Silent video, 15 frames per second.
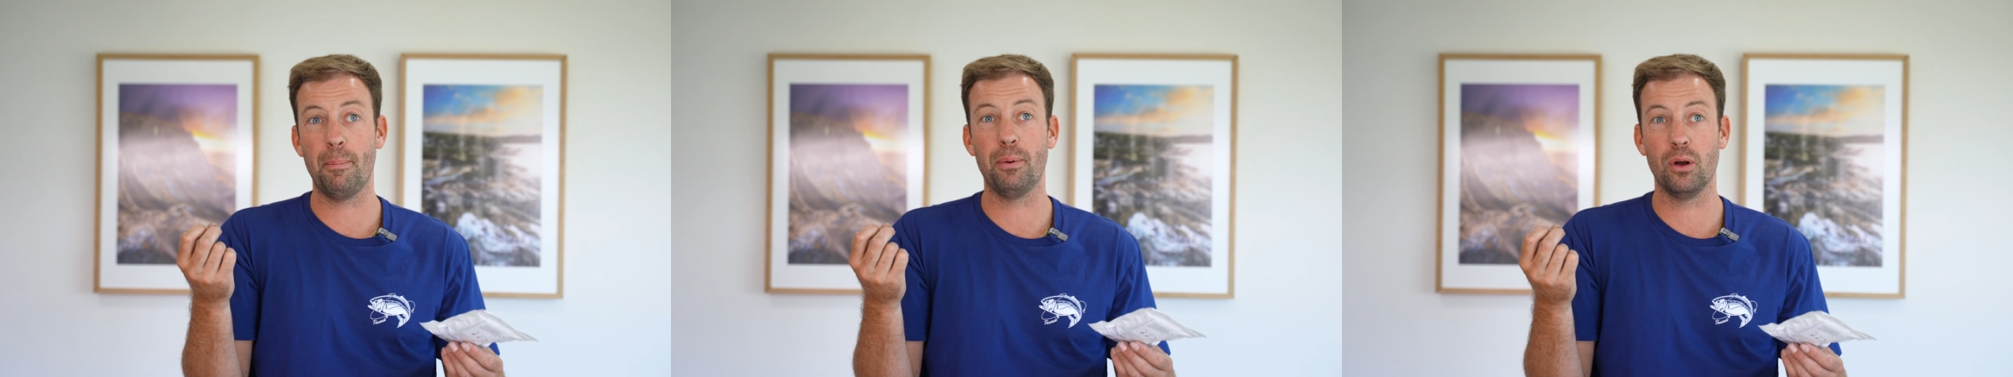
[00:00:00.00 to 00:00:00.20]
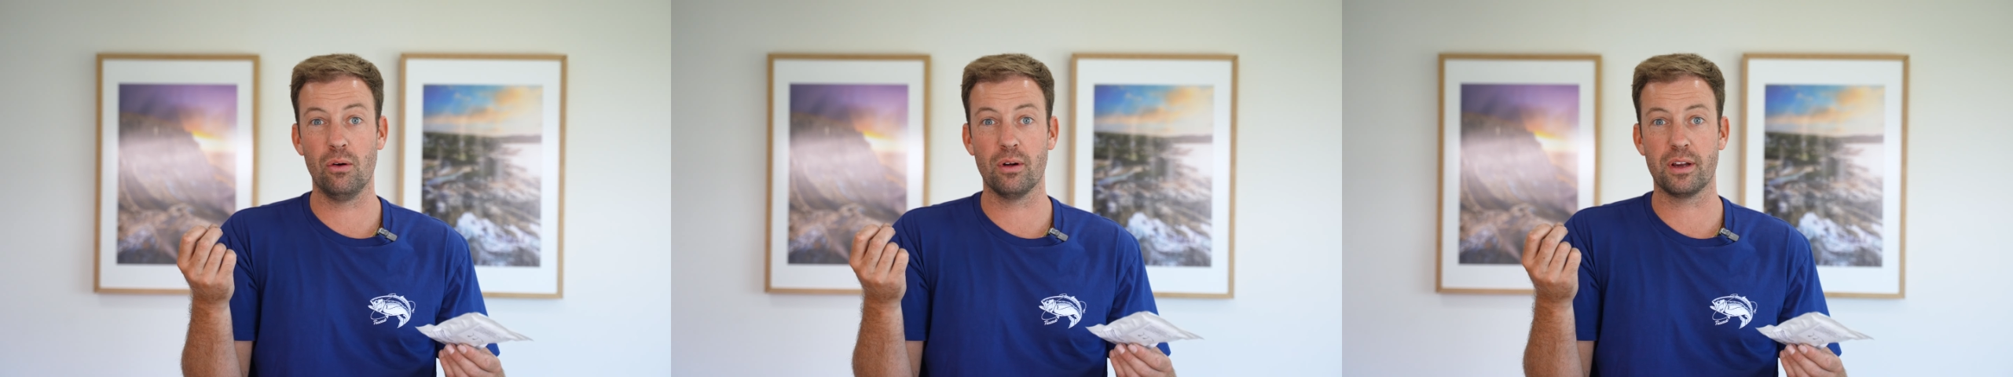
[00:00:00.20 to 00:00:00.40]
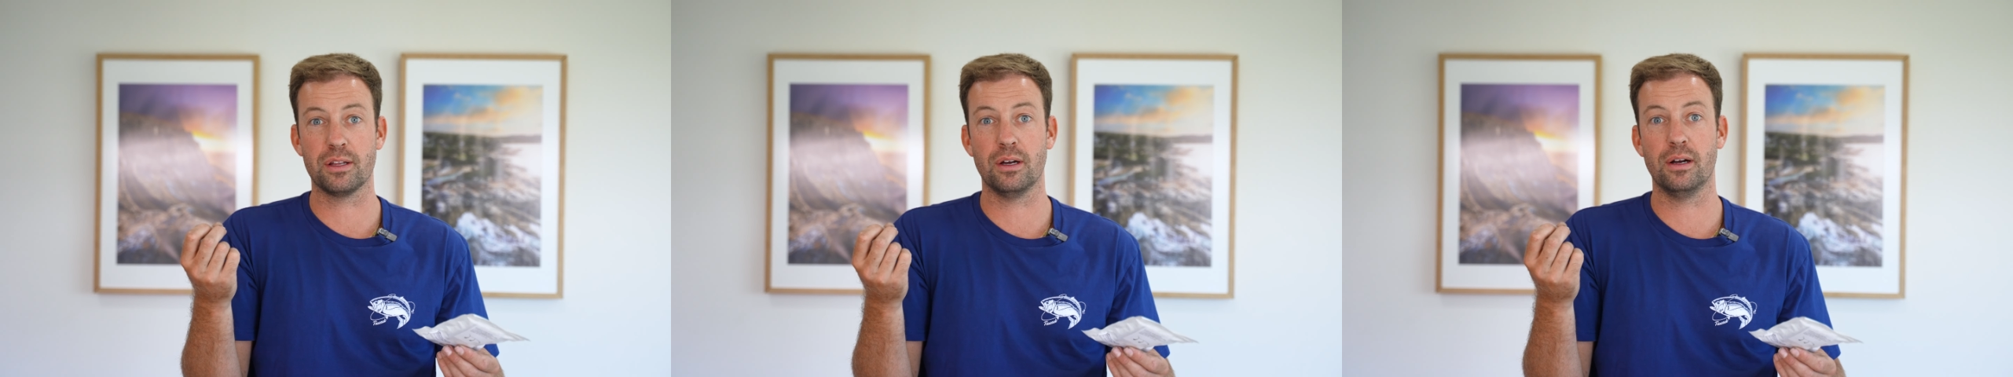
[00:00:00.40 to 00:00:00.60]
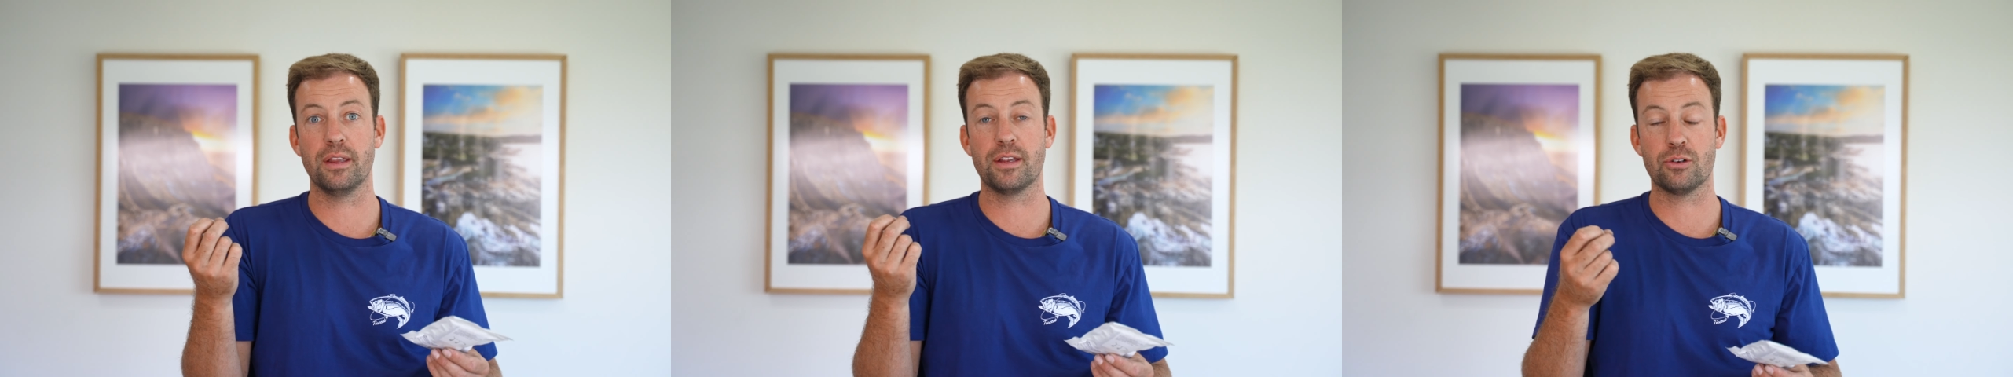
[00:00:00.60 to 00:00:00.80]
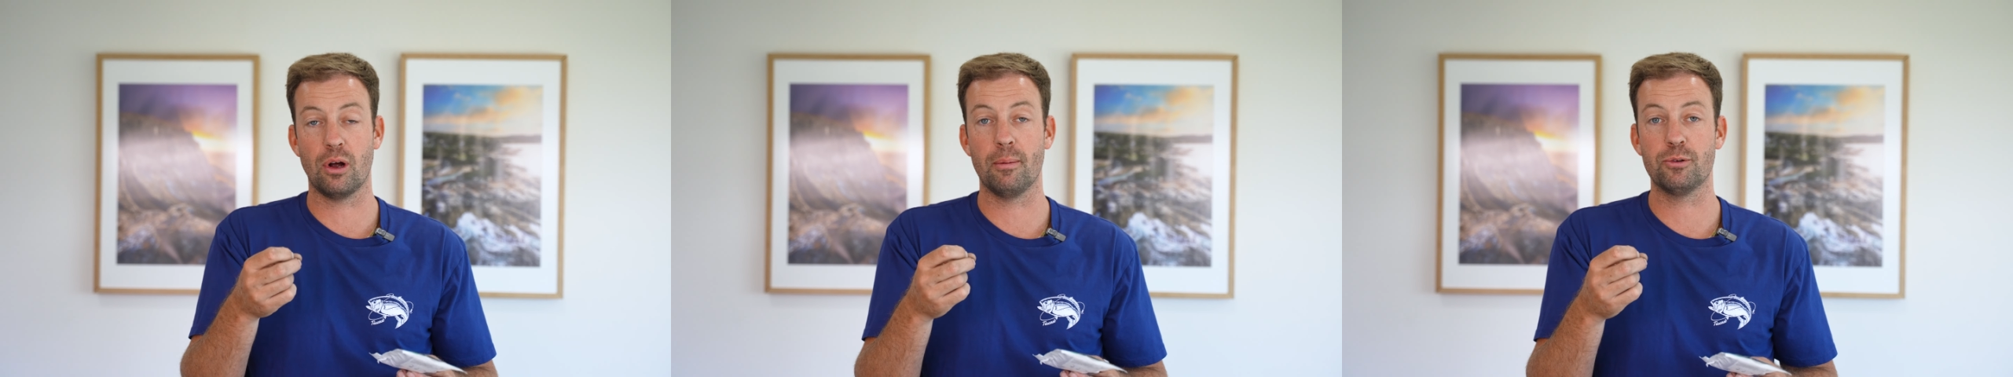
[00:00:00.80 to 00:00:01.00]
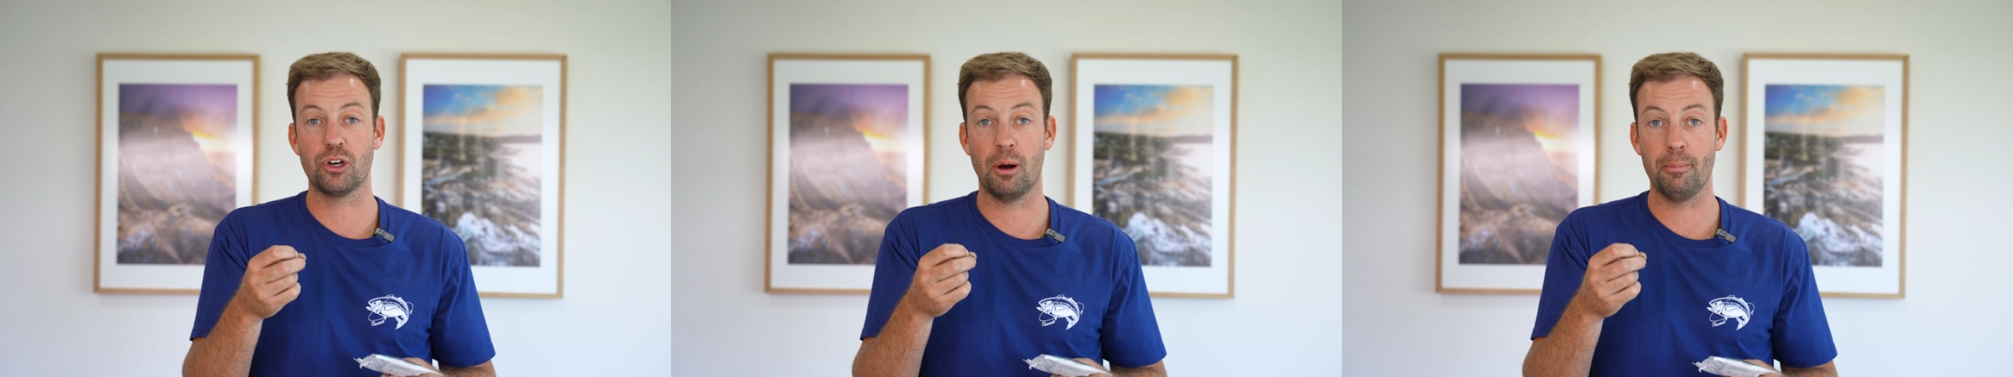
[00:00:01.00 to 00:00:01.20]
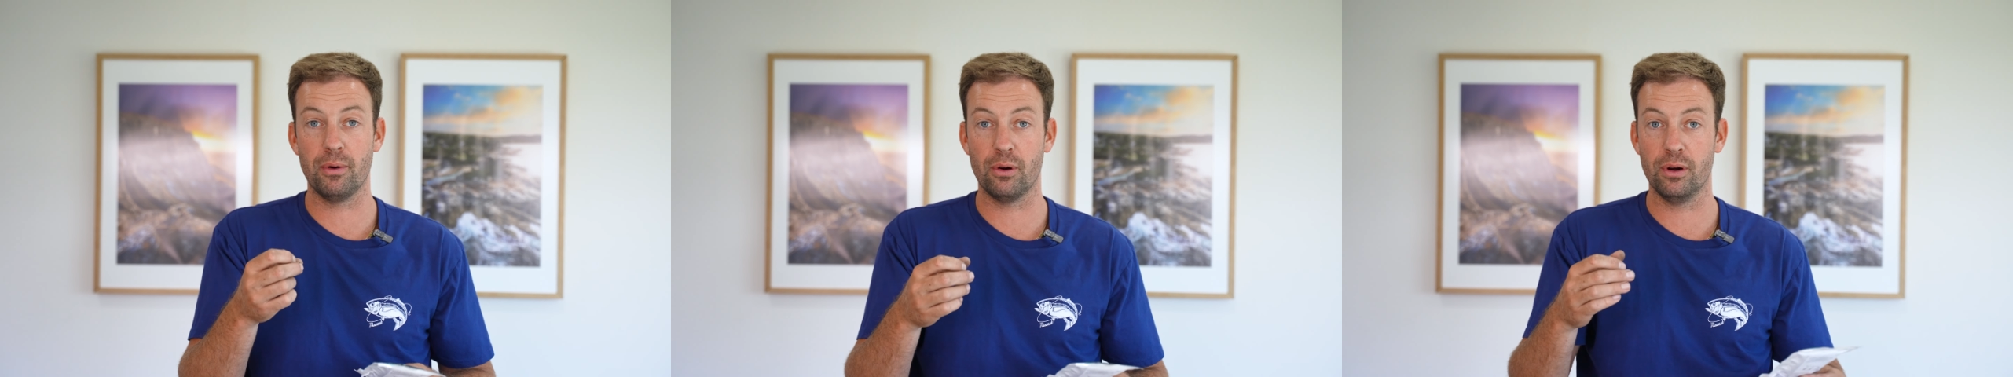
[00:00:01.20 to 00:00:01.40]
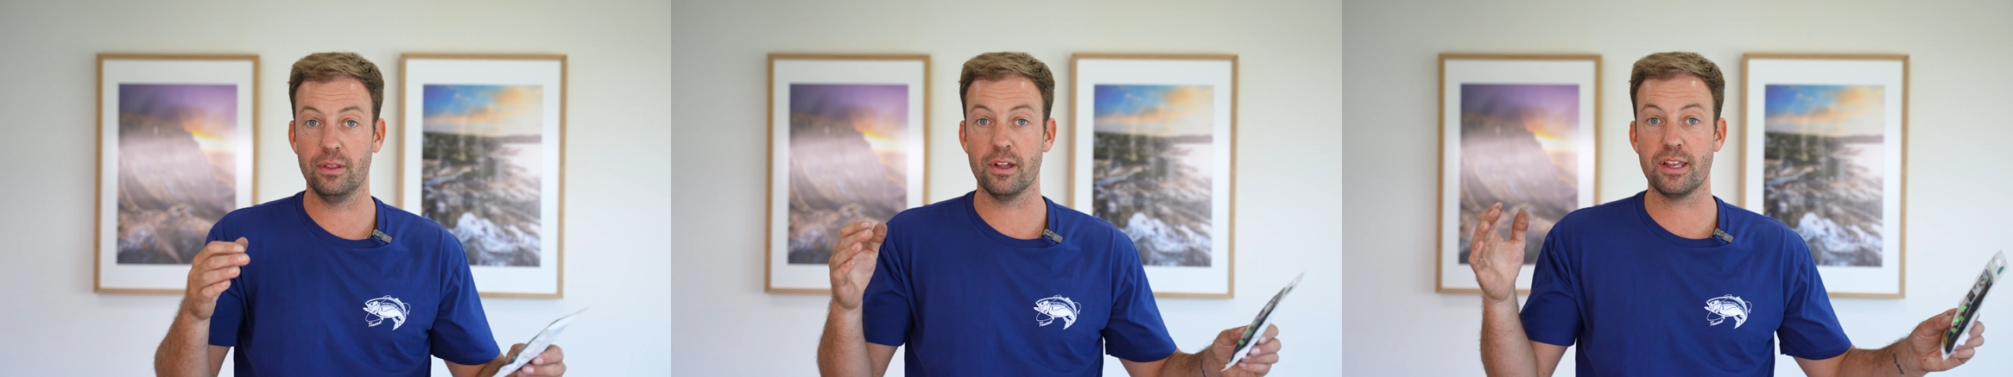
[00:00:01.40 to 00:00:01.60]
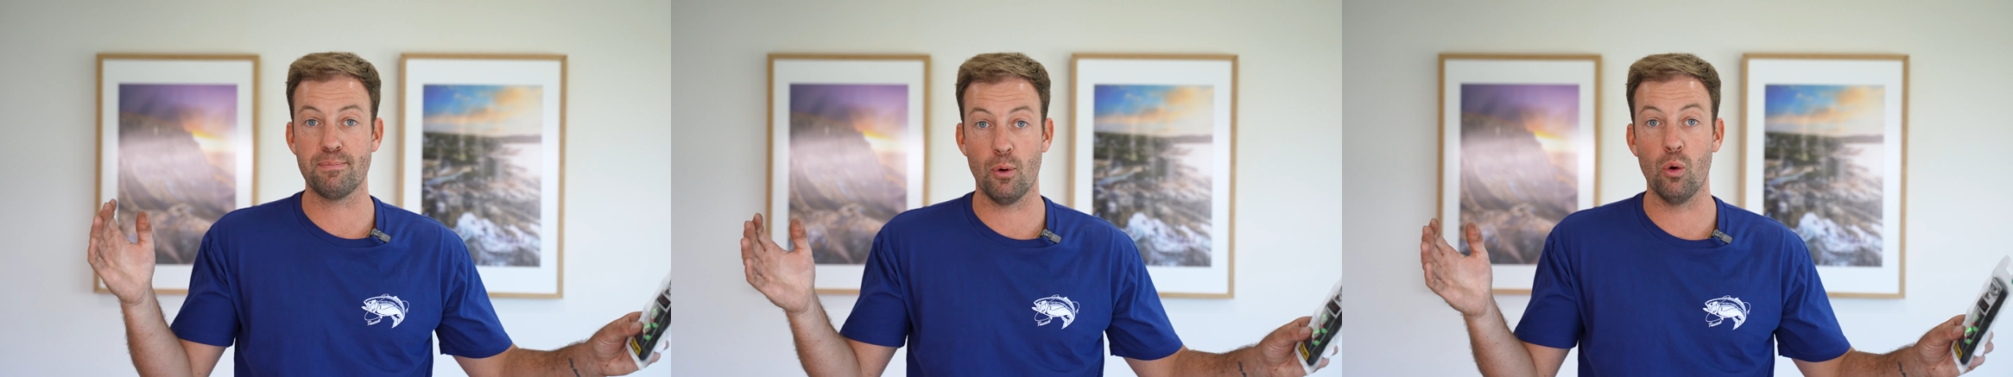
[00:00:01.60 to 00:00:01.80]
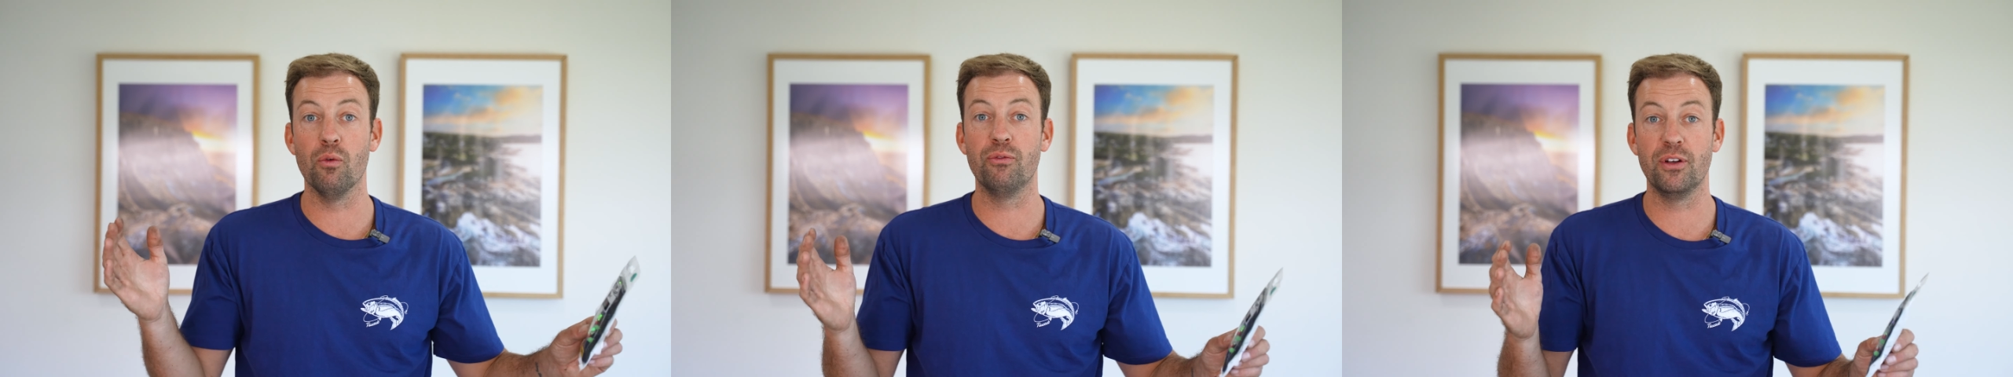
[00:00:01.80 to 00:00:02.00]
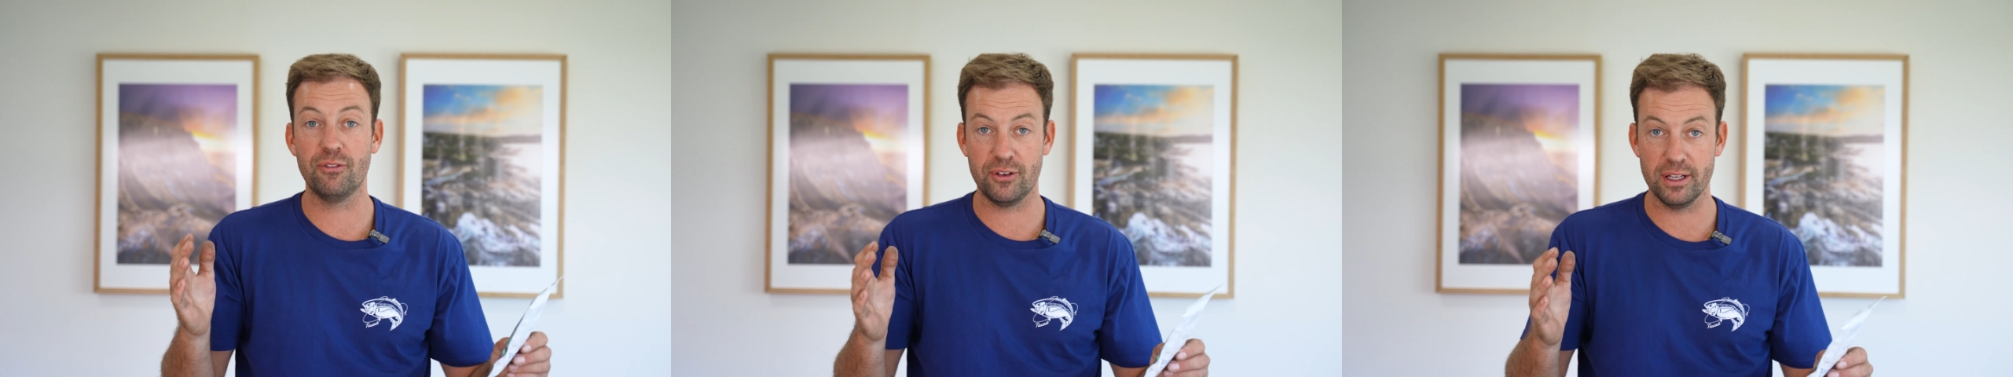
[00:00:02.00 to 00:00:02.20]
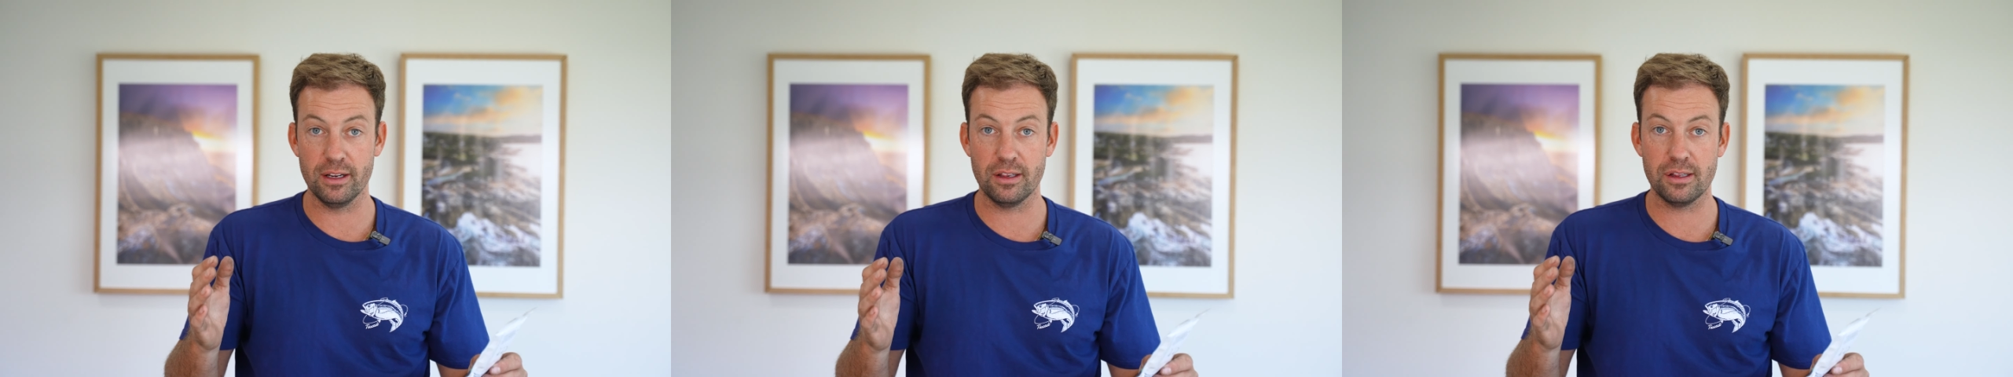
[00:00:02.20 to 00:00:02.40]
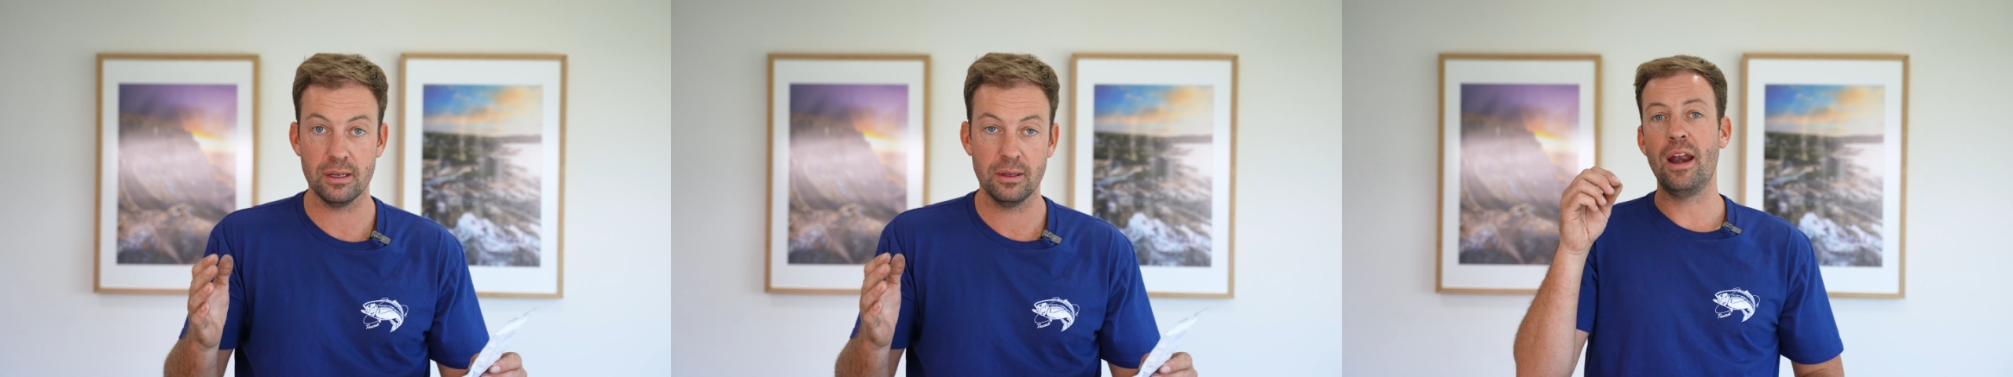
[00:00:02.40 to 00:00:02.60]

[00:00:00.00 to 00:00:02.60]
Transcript: up alongside striped trumpeter in the small 50s,